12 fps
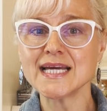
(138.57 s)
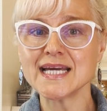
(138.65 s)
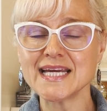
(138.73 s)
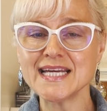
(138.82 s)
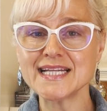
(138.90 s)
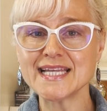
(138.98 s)

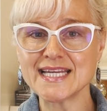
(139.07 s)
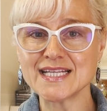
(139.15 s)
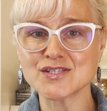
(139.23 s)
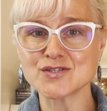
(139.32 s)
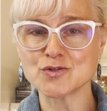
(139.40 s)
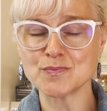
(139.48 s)
It
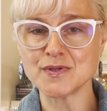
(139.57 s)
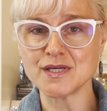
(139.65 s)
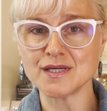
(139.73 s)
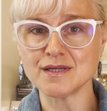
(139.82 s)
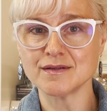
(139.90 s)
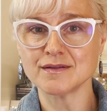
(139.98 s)
needs to
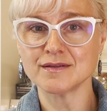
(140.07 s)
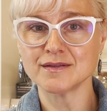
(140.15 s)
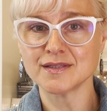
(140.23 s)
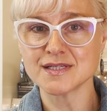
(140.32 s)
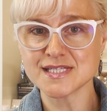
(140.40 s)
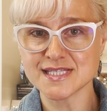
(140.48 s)
be
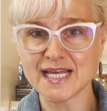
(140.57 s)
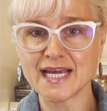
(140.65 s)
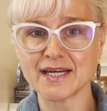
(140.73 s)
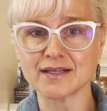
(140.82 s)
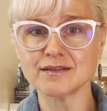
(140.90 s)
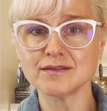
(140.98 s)

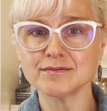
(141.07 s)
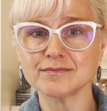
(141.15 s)
stated